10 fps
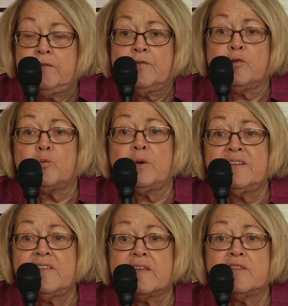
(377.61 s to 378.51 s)
The
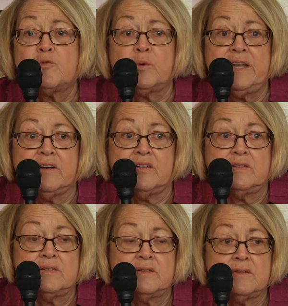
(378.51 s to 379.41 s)
risk is
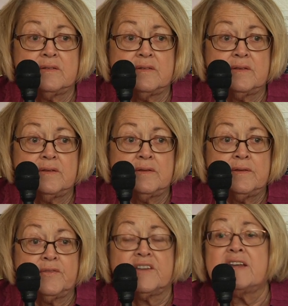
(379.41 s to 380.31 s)
real.
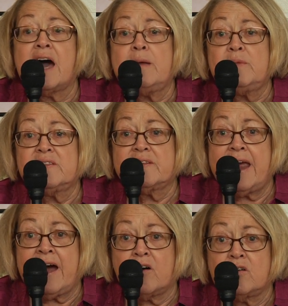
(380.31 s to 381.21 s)
The time is
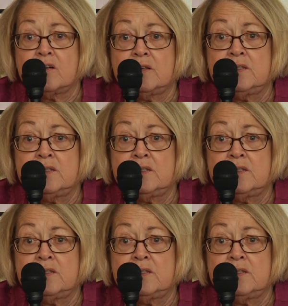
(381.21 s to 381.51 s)
now.